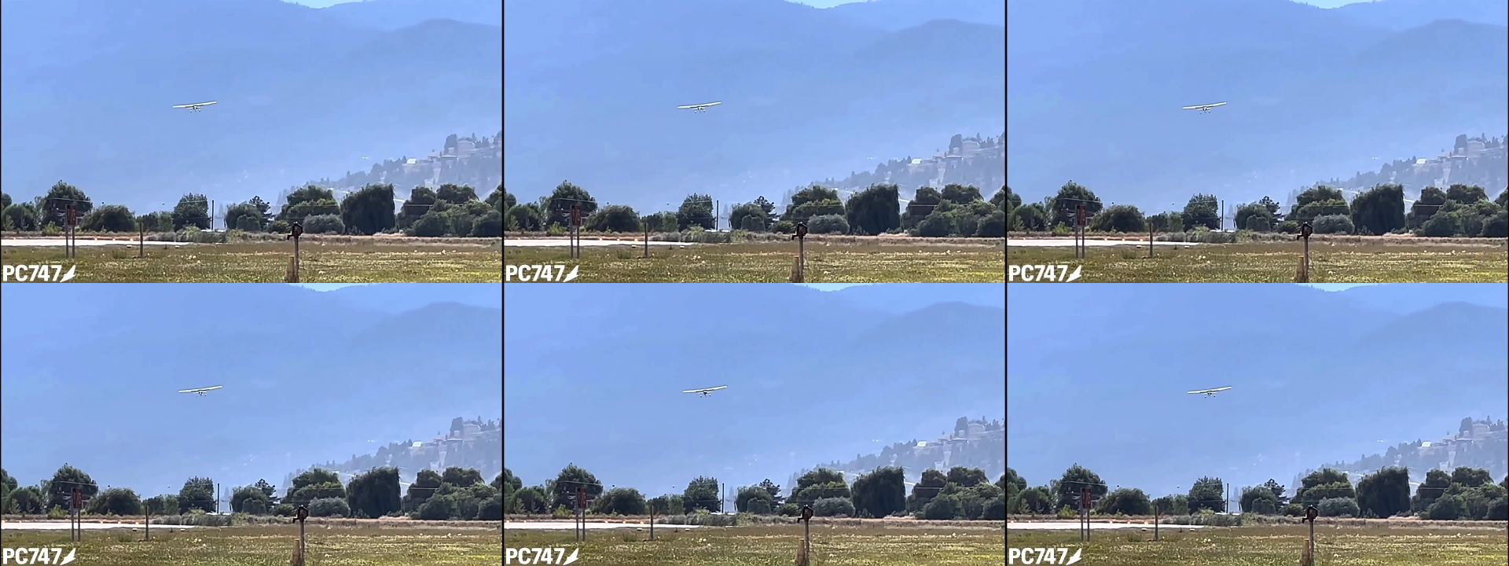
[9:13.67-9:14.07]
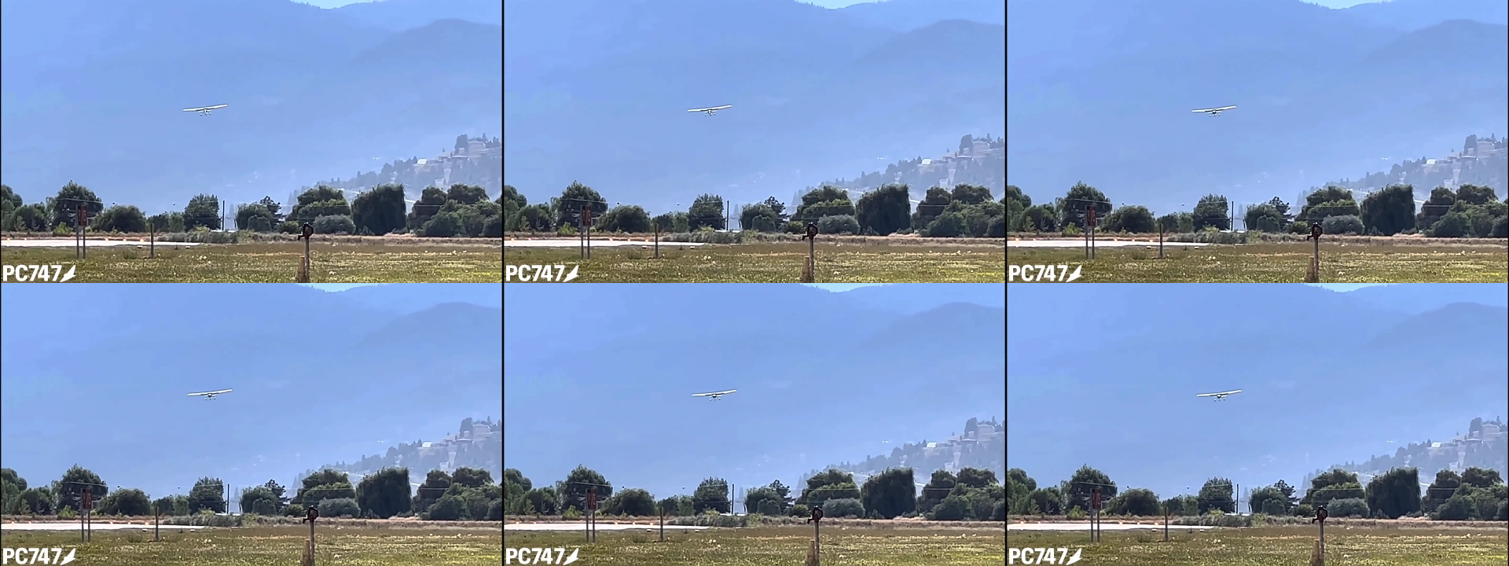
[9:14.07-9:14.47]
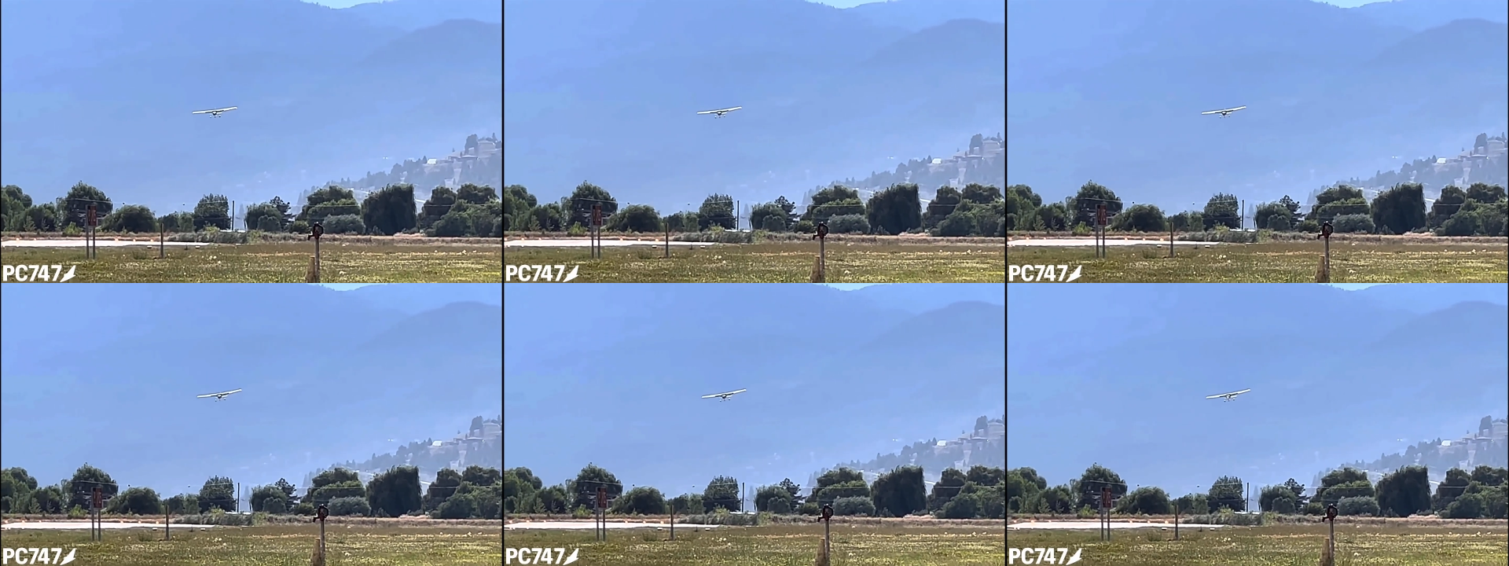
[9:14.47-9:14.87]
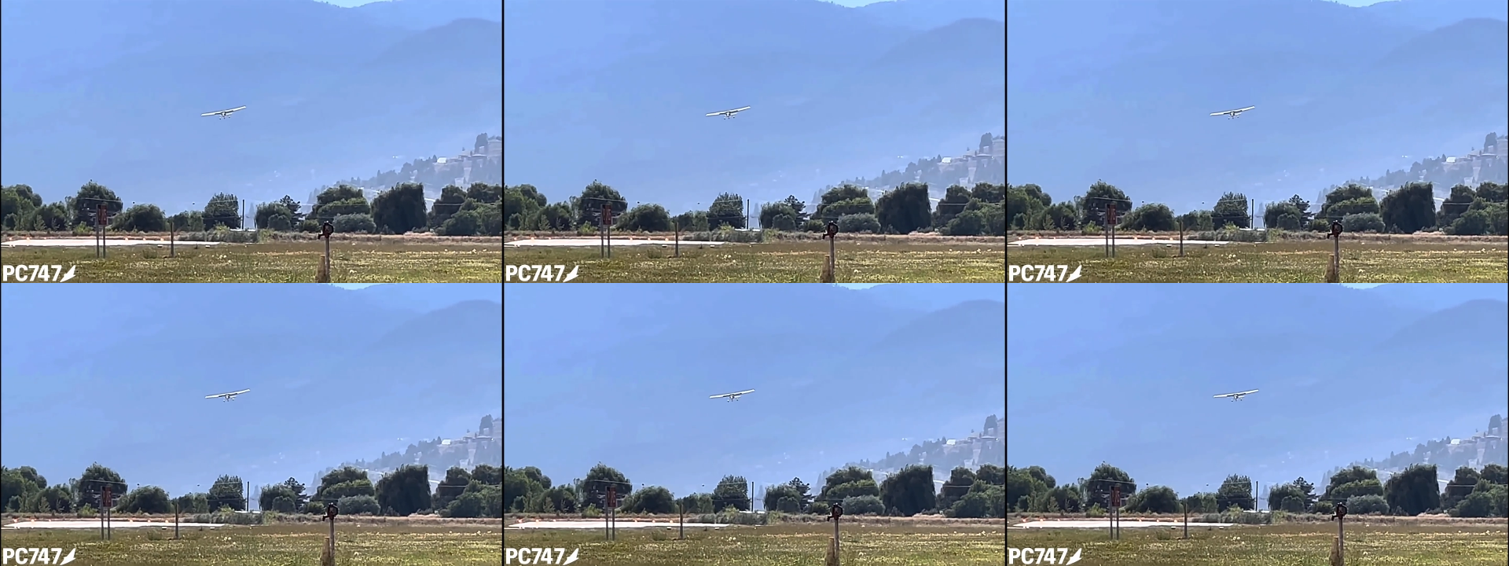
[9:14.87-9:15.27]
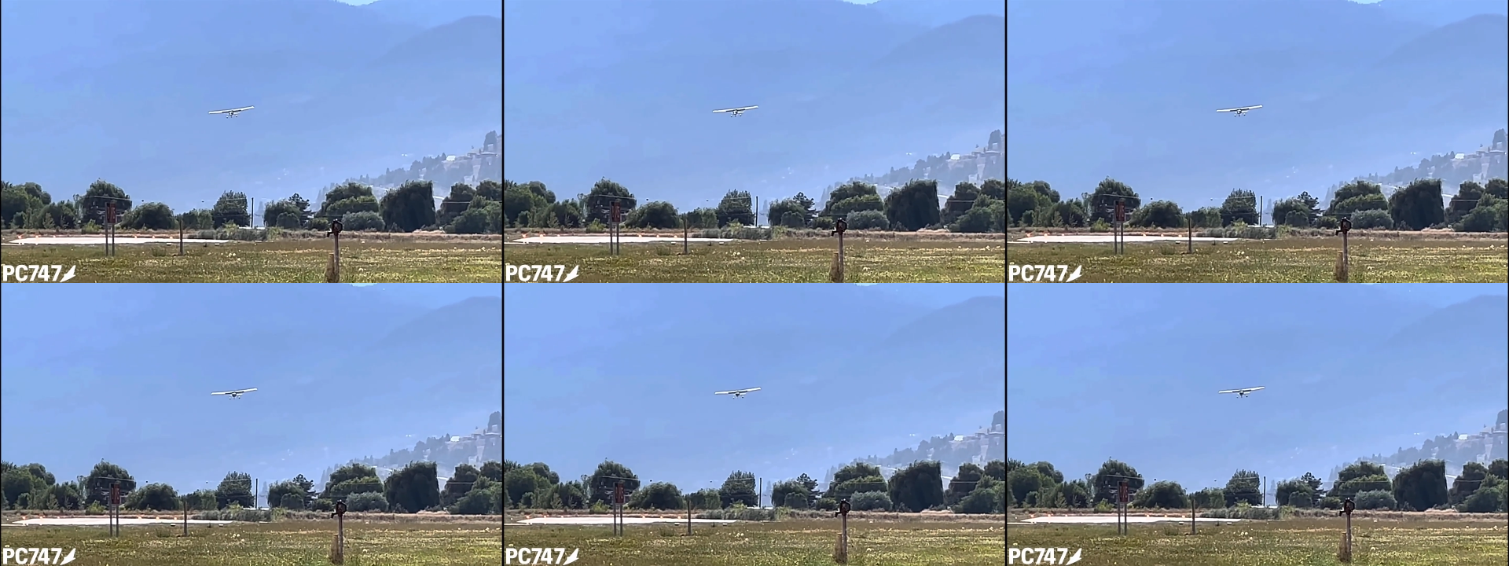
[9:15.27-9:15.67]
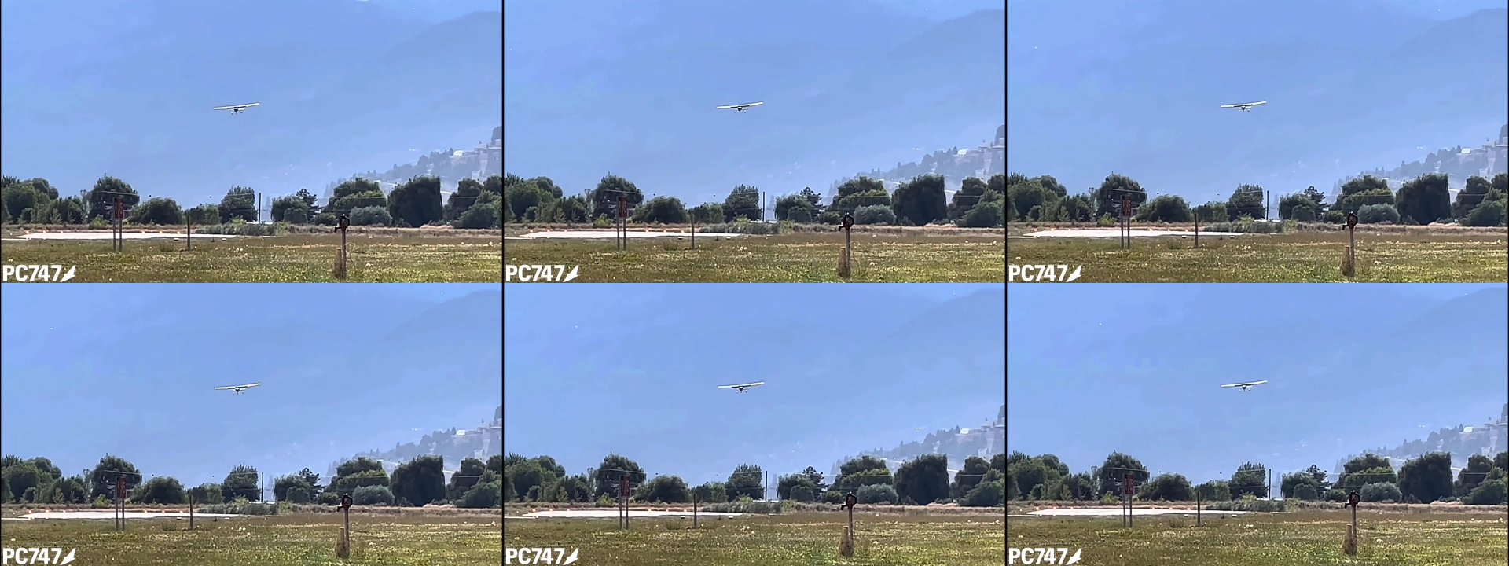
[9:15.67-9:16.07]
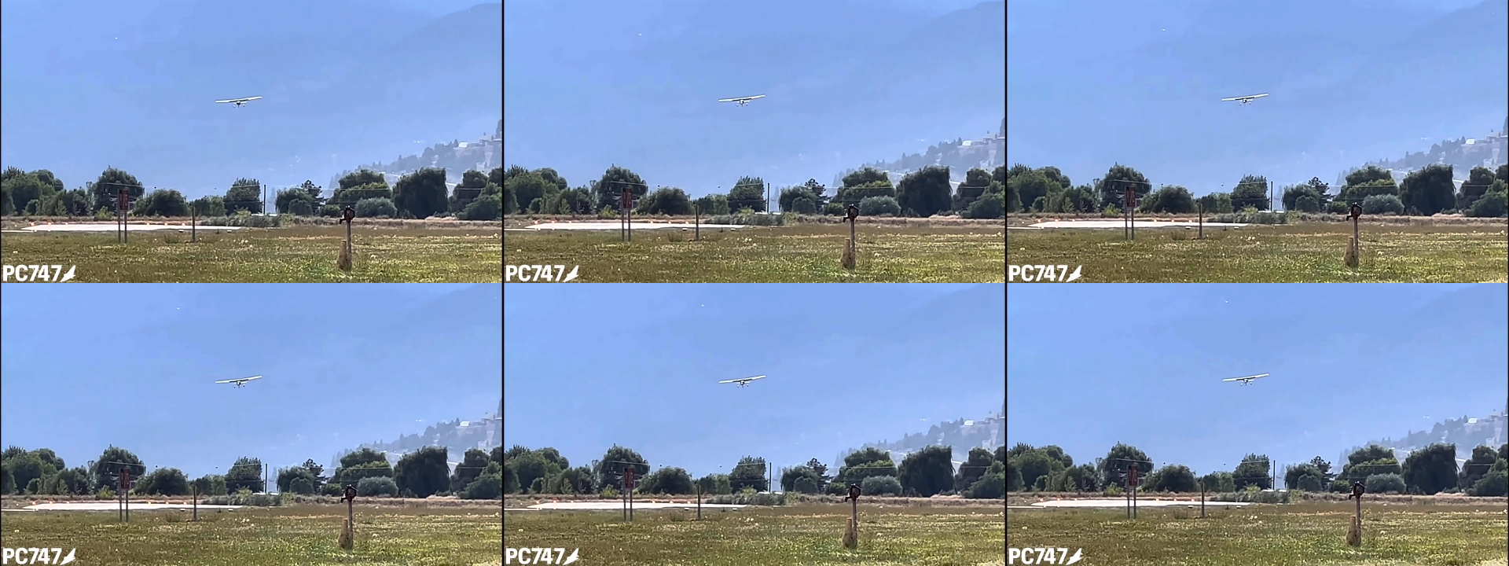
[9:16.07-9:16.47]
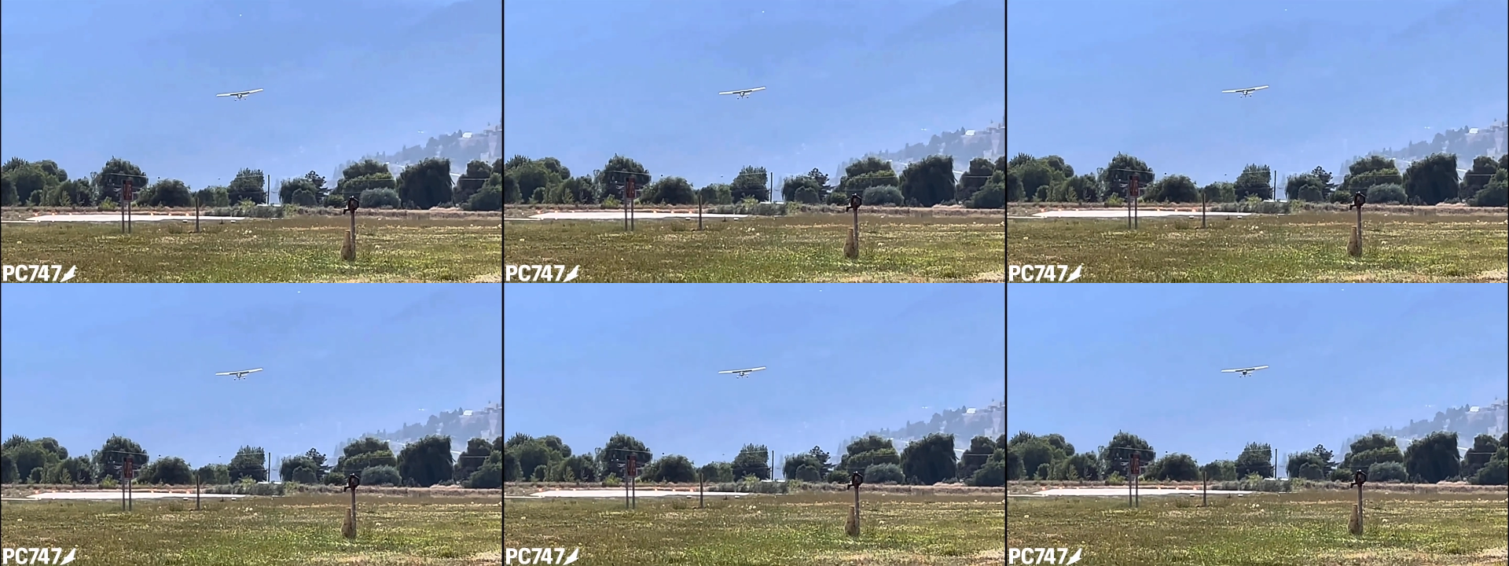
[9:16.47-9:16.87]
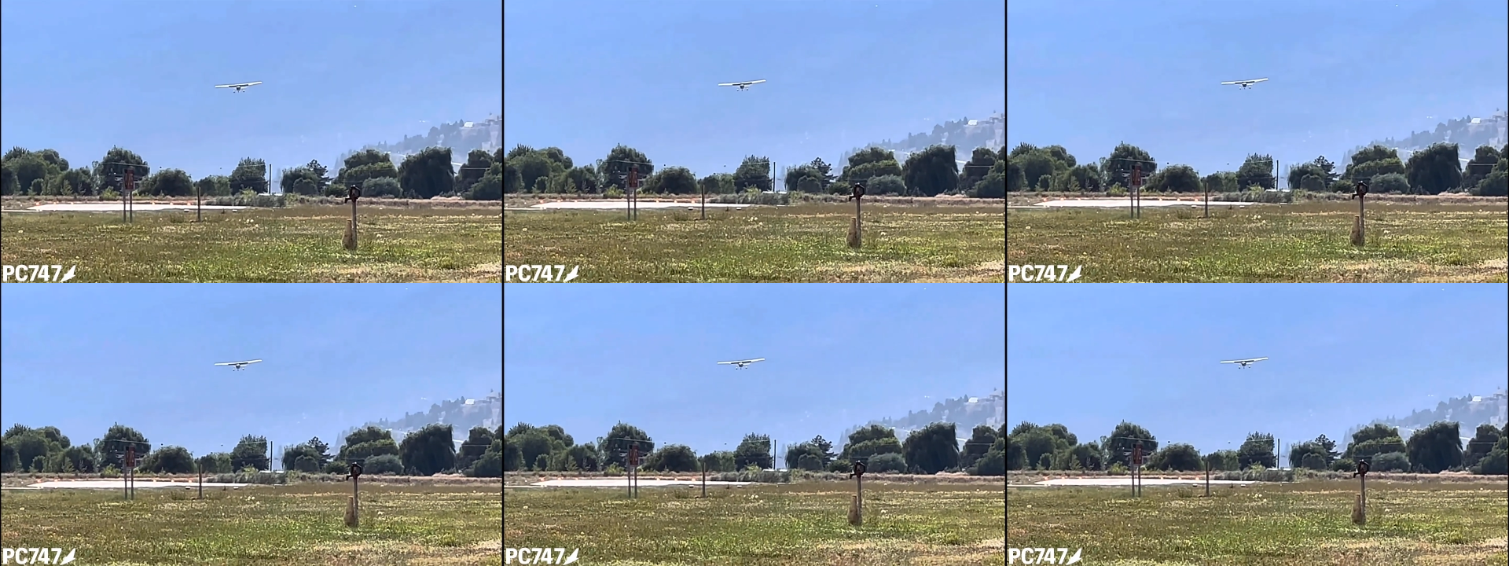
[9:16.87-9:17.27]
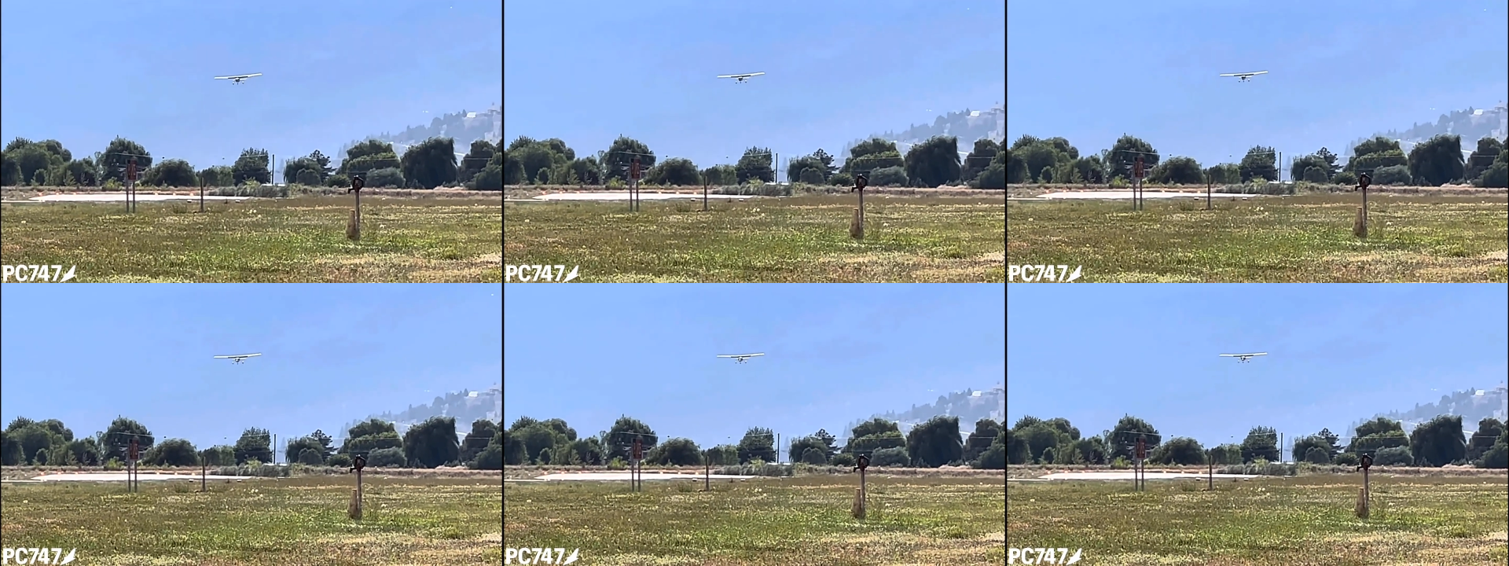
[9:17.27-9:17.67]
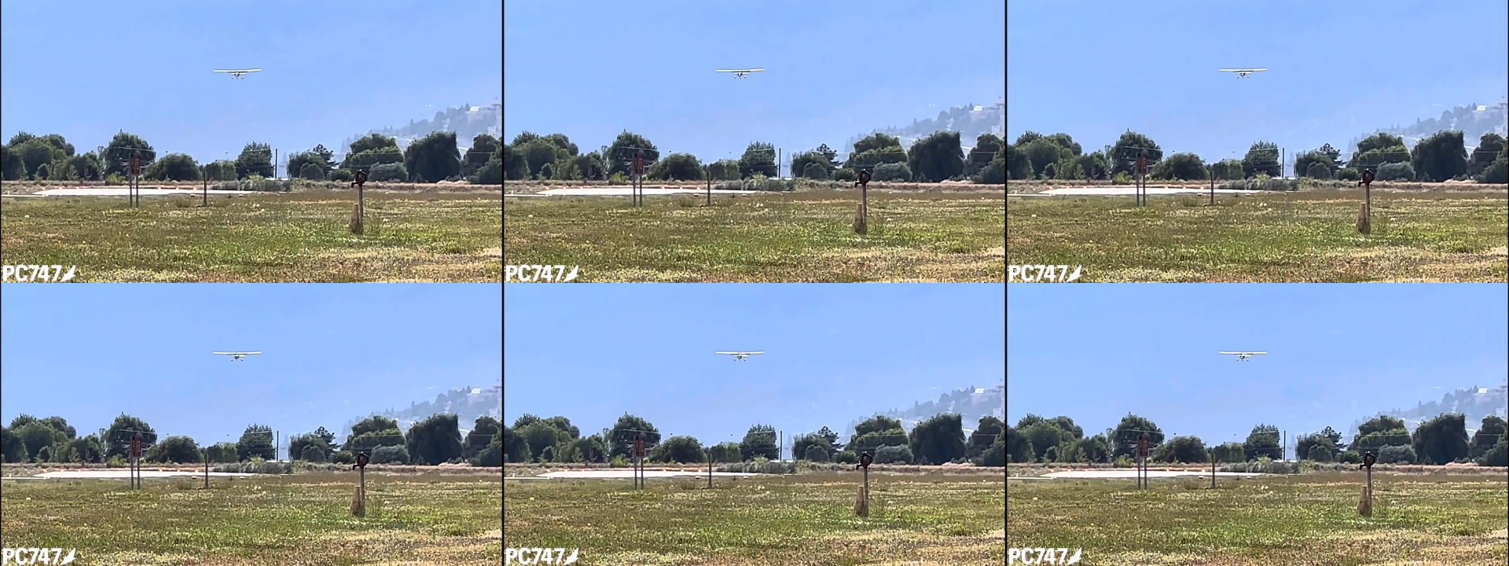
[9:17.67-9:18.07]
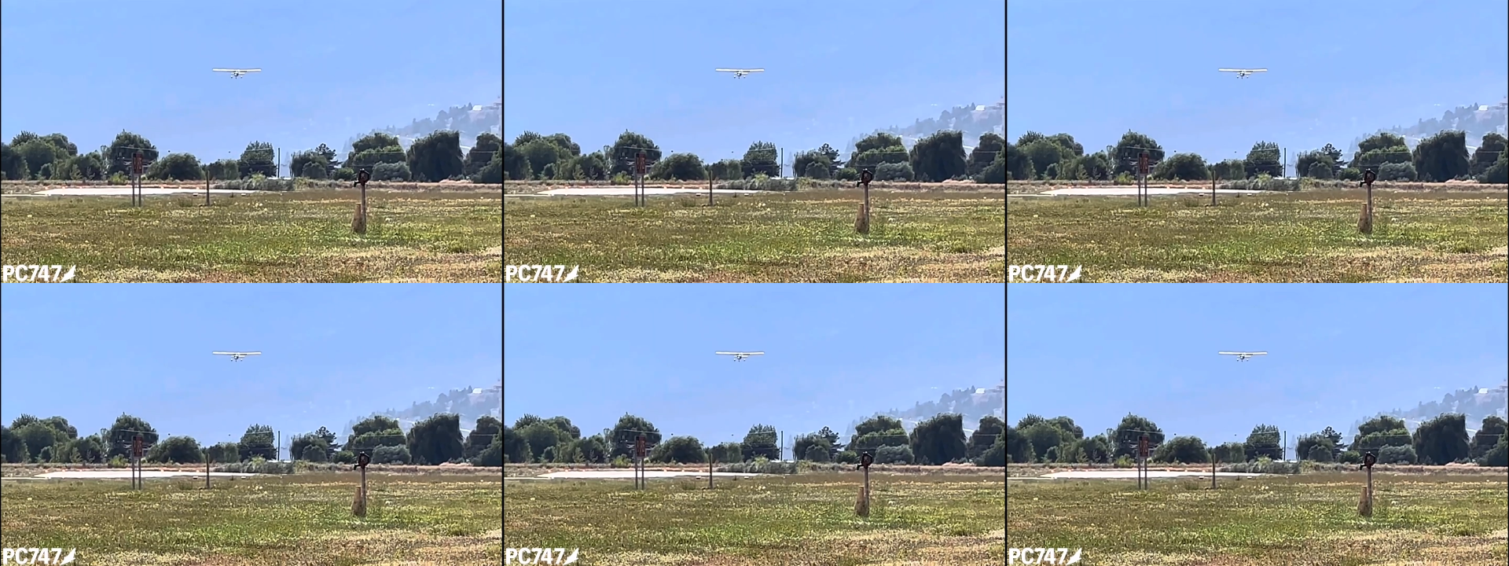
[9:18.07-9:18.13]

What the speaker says: [unreadable: no face in view]